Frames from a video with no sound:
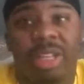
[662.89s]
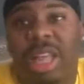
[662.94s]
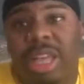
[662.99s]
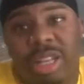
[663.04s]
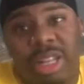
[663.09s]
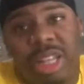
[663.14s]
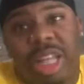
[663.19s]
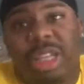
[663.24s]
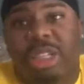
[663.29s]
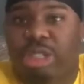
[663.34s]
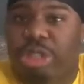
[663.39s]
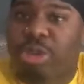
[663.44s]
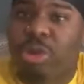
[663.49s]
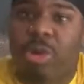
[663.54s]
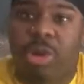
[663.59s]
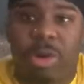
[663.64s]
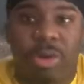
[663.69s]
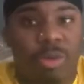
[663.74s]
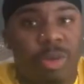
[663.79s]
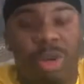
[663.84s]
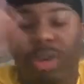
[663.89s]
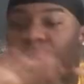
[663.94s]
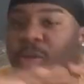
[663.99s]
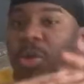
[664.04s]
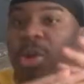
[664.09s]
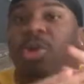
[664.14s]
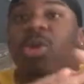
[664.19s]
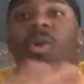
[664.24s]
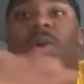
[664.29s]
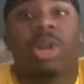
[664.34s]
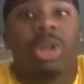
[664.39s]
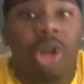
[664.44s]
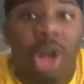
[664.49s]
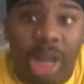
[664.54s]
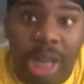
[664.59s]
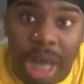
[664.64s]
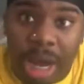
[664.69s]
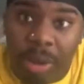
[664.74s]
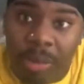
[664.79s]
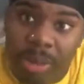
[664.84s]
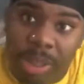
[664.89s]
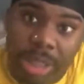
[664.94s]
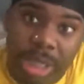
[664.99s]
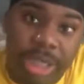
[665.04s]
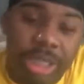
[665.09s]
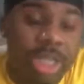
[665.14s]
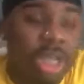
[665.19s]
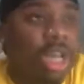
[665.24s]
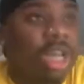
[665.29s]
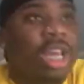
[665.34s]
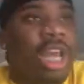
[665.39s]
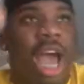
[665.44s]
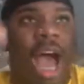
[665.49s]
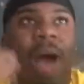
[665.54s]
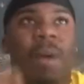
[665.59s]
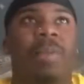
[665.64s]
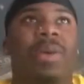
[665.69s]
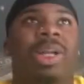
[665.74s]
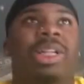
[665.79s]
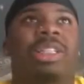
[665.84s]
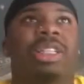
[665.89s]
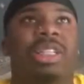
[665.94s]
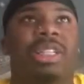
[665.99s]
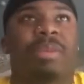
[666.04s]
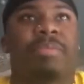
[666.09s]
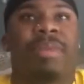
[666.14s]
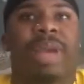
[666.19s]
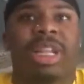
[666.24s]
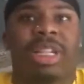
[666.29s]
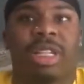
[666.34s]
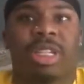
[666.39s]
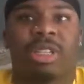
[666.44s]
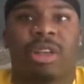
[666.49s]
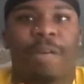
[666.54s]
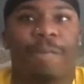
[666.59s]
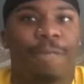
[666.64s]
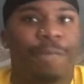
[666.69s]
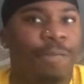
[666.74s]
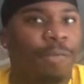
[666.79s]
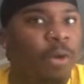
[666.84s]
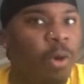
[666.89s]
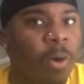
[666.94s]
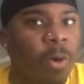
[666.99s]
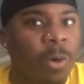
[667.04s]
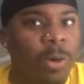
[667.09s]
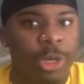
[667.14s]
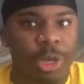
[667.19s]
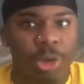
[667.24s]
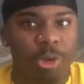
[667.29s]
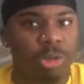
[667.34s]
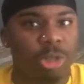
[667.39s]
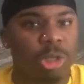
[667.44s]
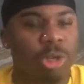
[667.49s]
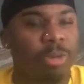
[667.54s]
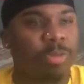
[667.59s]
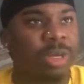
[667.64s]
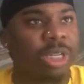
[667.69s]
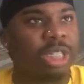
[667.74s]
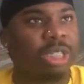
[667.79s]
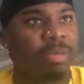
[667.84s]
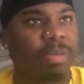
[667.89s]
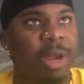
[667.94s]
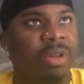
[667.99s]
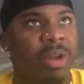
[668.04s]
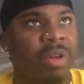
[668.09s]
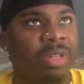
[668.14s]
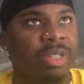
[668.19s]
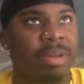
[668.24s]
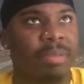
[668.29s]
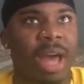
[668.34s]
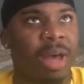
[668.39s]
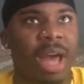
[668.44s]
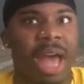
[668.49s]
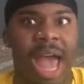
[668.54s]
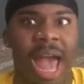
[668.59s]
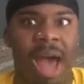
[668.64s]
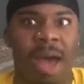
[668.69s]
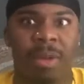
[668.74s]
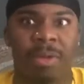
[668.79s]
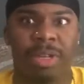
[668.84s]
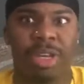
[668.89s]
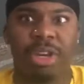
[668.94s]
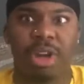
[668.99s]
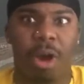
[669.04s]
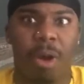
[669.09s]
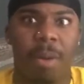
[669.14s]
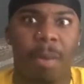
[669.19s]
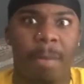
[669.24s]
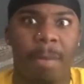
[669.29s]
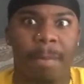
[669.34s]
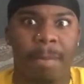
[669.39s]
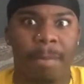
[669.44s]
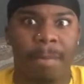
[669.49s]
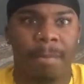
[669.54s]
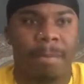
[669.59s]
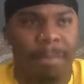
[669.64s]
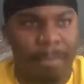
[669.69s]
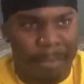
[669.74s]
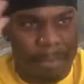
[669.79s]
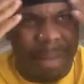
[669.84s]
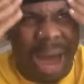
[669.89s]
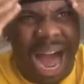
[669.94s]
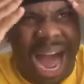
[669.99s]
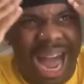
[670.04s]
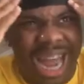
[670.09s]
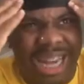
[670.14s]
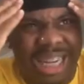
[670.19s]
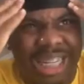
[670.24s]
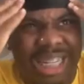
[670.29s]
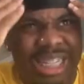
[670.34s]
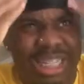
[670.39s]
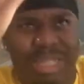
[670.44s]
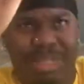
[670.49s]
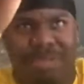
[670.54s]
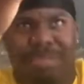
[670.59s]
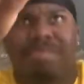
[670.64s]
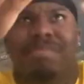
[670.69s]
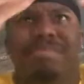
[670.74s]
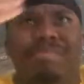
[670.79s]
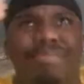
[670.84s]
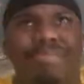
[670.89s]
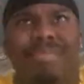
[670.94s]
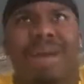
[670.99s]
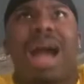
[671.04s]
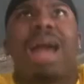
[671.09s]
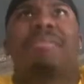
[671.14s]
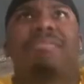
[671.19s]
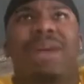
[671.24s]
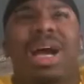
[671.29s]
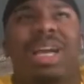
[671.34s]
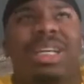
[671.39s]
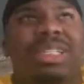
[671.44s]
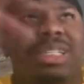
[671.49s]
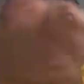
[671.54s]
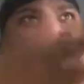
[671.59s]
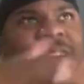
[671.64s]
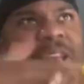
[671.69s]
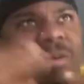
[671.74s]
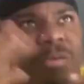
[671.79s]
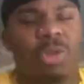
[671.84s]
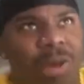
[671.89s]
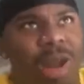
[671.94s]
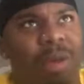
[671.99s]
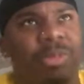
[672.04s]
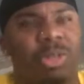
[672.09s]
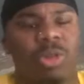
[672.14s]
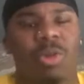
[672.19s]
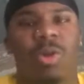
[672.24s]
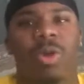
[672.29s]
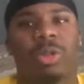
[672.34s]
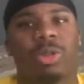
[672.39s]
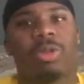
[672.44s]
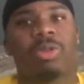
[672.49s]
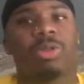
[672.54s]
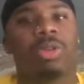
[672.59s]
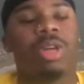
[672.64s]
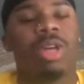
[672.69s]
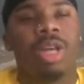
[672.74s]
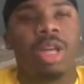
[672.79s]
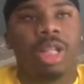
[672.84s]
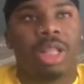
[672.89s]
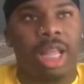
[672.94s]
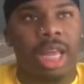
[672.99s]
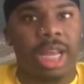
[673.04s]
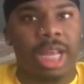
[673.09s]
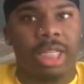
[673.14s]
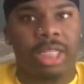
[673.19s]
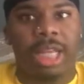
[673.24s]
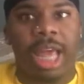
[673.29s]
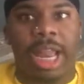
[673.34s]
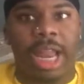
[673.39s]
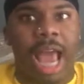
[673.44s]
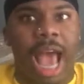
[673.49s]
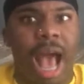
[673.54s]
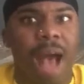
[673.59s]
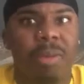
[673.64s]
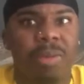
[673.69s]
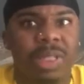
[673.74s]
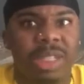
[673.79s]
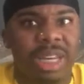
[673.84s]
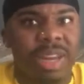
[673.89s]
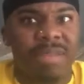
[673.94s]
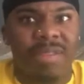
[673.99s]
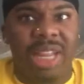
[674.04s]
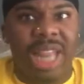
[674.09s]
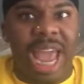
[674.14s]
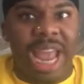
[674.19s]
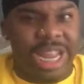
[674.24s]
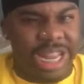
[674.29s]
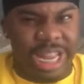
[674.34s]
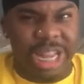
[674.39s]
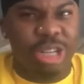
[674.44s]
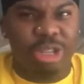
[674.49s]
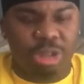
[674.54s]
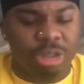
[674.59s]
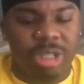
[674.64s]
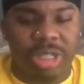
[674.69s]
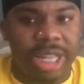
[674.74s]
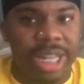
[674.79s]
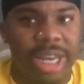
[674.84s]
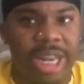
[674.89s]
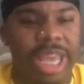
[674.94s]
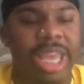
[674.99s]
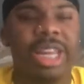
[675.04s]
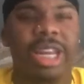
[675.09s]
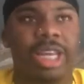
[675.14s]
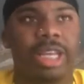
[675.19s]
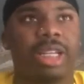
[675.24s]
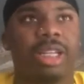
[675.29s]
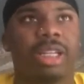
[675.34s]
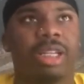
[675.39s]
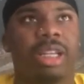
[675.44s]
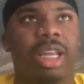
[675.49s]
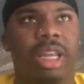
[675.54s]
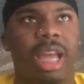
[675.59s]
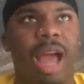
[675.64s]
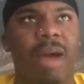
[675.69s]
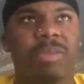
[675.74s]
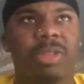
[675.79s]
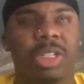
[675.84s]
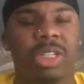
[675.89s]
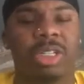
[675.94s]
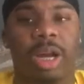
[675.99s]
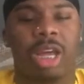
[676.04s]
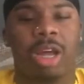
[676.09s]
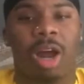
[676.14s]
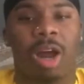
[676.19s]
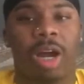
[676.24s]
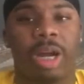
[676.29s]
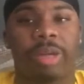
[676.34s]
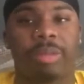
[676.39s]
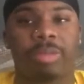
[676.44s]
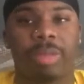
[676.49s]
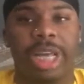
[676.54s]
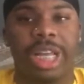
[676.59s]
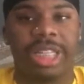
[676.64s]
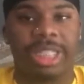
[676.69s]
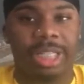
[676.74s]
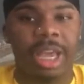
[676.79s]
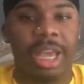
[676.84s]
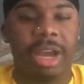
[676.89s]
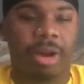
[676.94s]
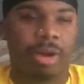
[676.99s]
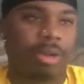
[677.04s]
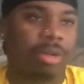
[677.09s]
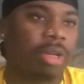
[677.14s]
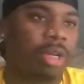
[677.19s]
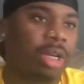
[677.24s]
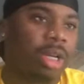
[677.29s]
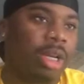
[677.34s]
Like screw it. We're going all out with this. I wanted to make this a full YouTube experience about how, you know, my mindset and what I was going through. Like I said, I wasn't even that interested in it. Like, I was just like, all right, it's there.